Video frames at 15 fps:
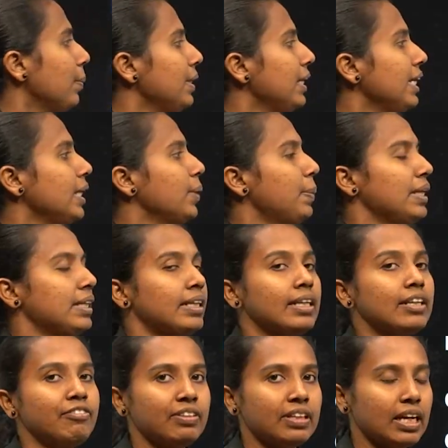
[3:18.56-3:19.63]
Pin
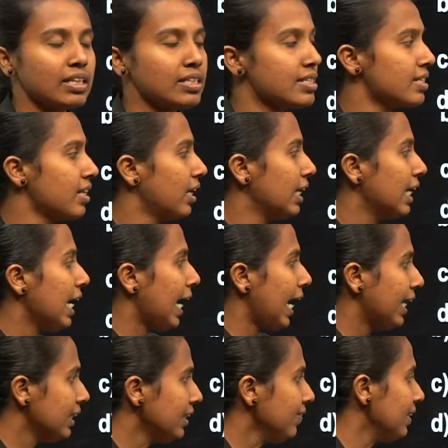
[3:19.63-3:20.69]
independently financed and
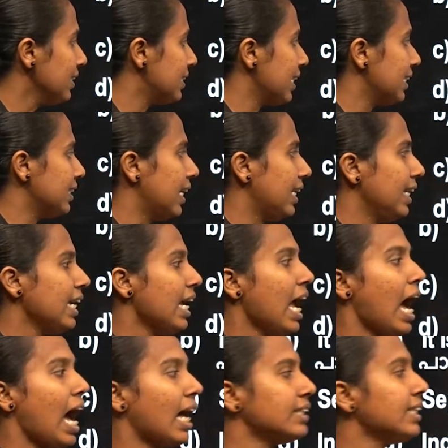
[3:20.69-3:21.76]
in the Echanale,
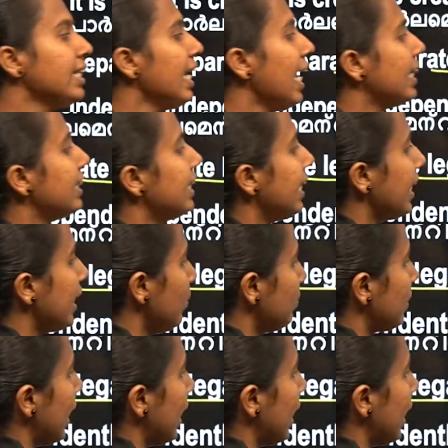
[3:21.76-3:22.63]
Adani Endangilam